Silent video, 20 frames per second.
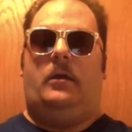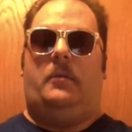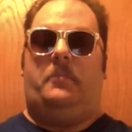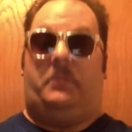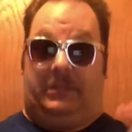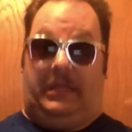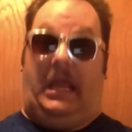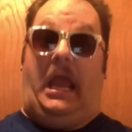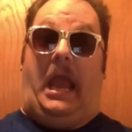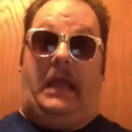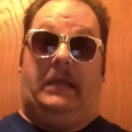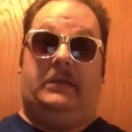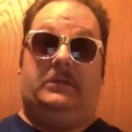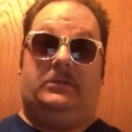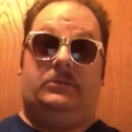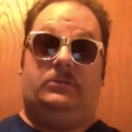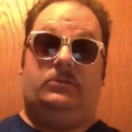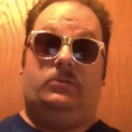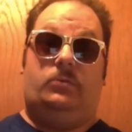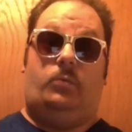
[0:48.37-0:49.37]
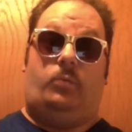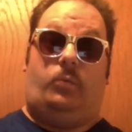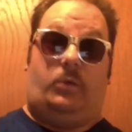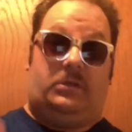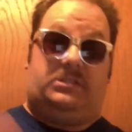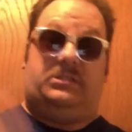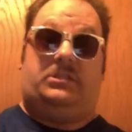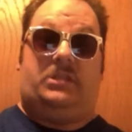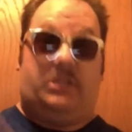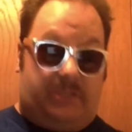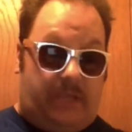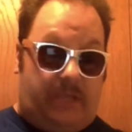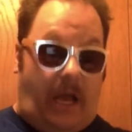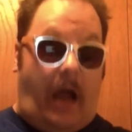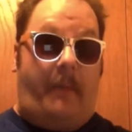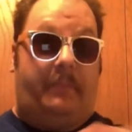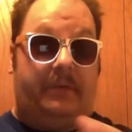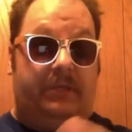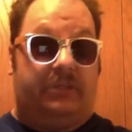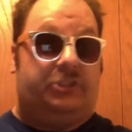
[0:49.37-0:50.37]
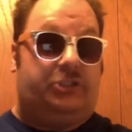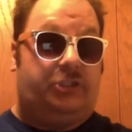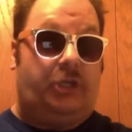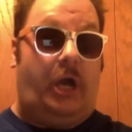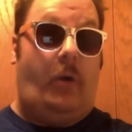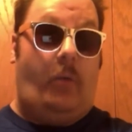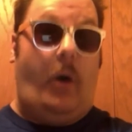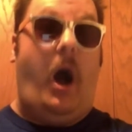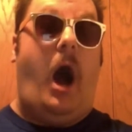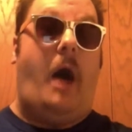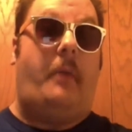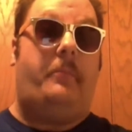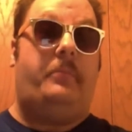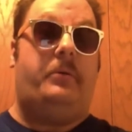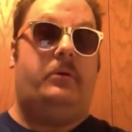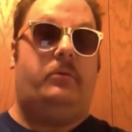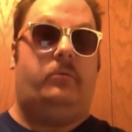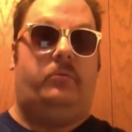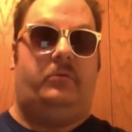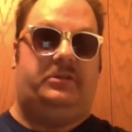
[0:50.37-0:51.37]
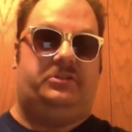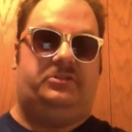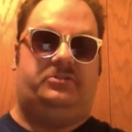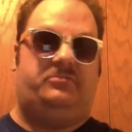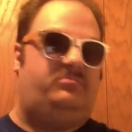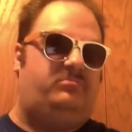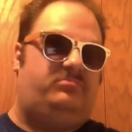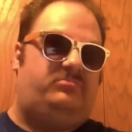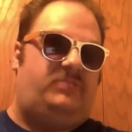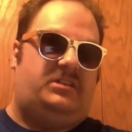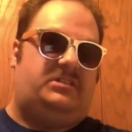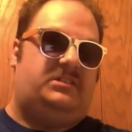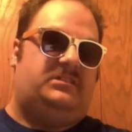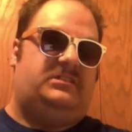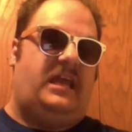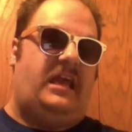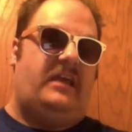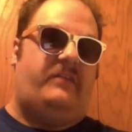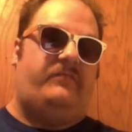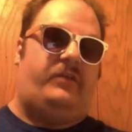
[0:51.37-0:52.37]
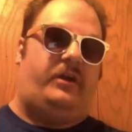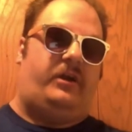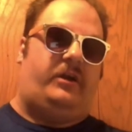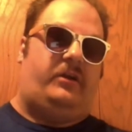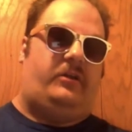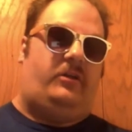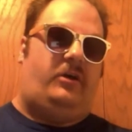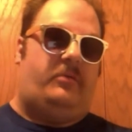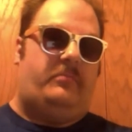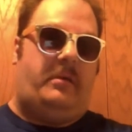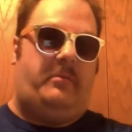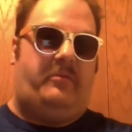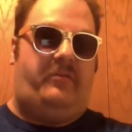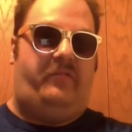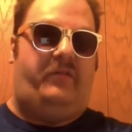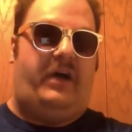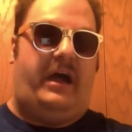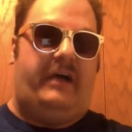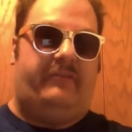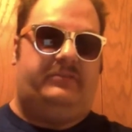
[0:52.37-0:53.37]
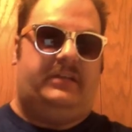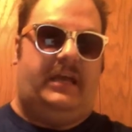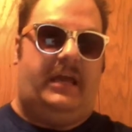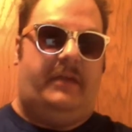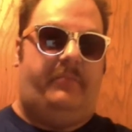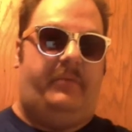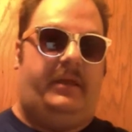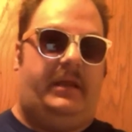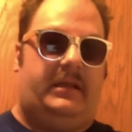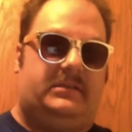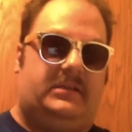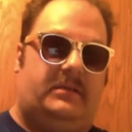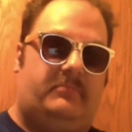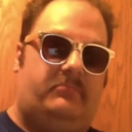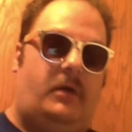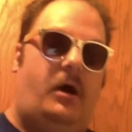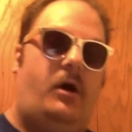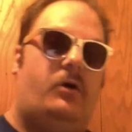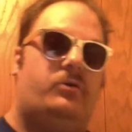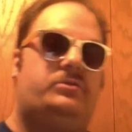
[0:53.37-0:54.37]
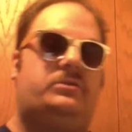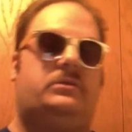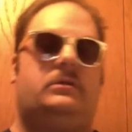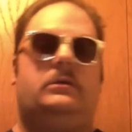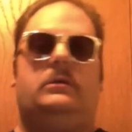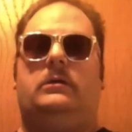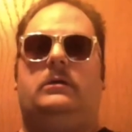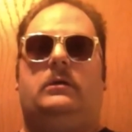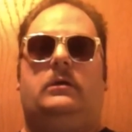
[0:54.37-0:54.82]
But then, once the zombies show up, which doesn't take very long, maybe five, ten minutes at most,